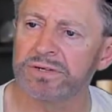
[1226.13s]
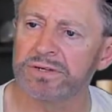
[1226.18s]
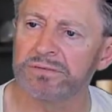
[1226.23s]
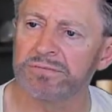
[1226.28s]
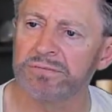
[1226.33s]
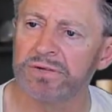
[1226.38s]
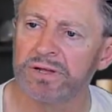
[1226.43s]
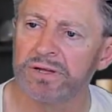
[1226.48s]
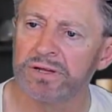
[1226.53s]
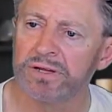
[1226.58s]

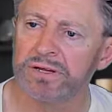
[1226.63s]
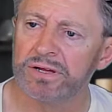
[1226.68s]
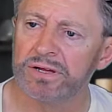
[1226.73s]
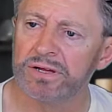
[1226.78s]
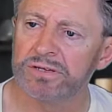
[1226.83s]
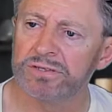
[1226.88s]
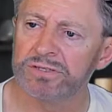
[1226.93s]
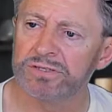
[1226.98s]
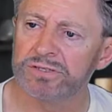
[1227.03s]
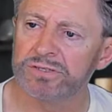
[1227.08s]

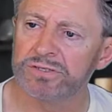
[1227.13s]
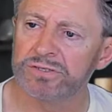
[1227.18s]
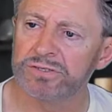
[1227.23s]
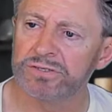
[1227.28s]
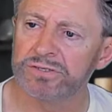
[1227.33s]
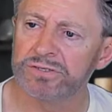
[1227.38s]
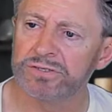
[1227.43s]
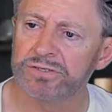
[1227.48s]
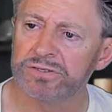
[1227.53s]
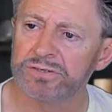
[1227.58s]
I'll just
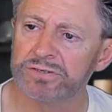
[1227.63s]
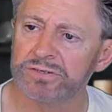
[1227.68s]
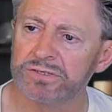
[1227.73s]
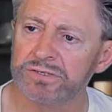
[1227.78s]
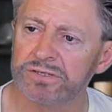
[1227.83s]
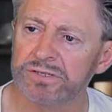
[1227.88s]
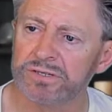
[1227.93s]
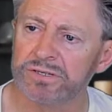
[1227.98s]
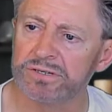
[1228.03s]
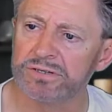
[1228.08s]
show it to you
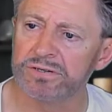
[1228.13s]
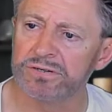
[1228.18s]
and see.